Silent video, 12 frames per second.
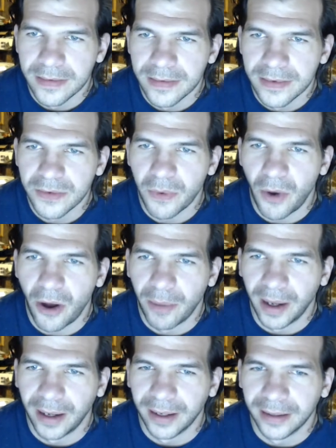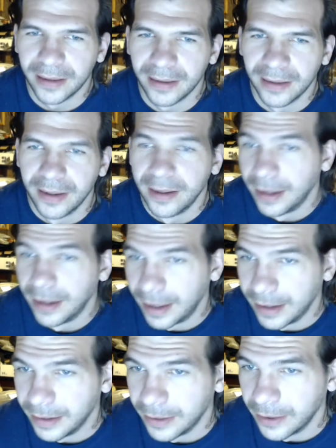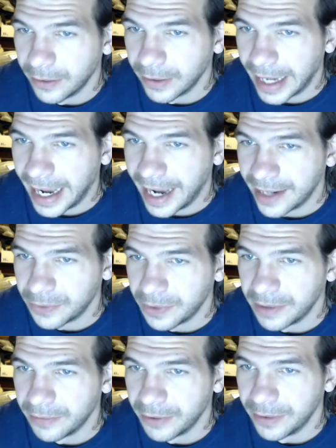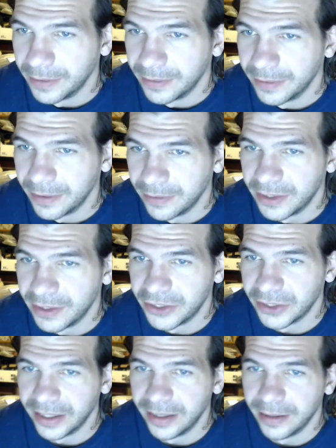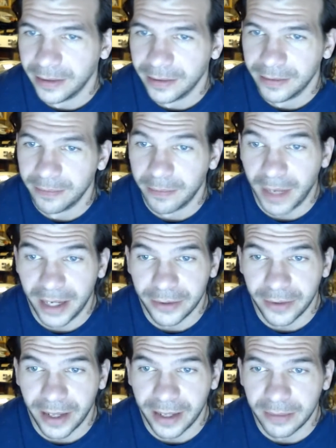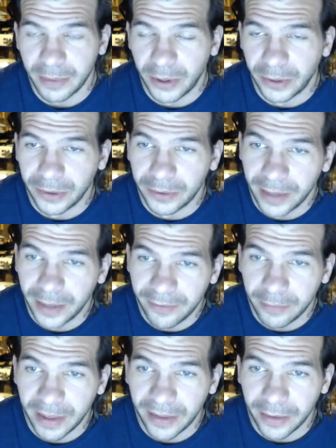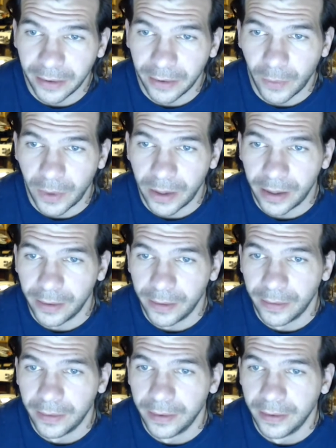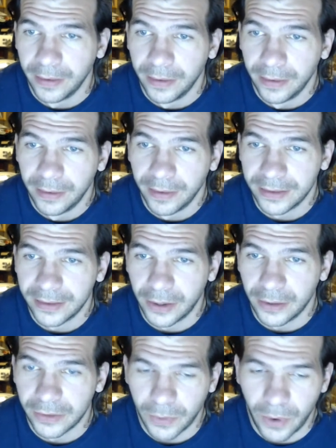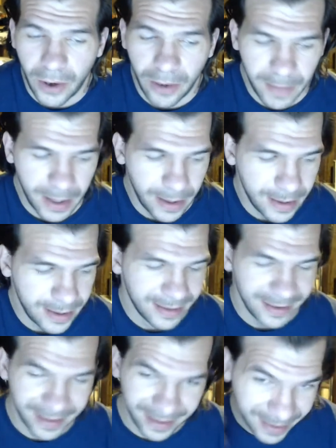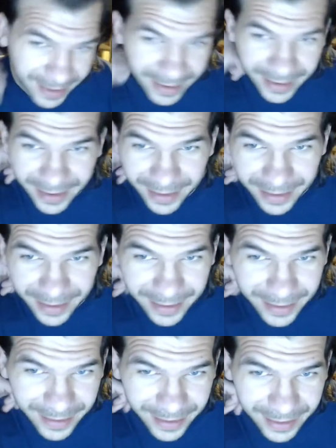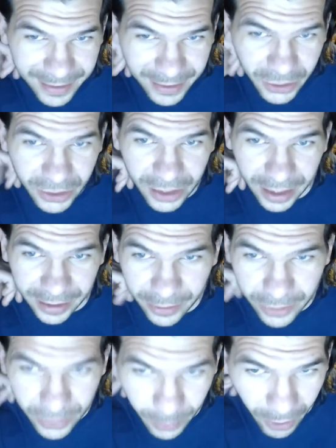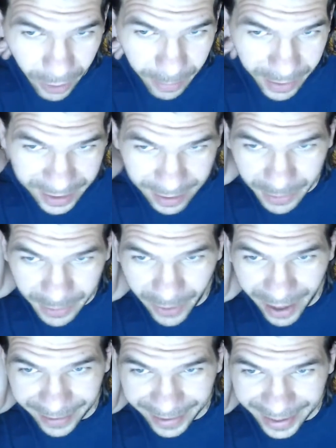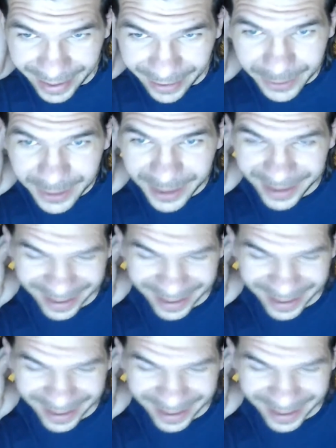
Swamp hiking. I need to go to Cache River eventually. Might do that tomorrow. Haven't been there in a while. That's our swamp, Mike. It's just like your swamp, except no alligators.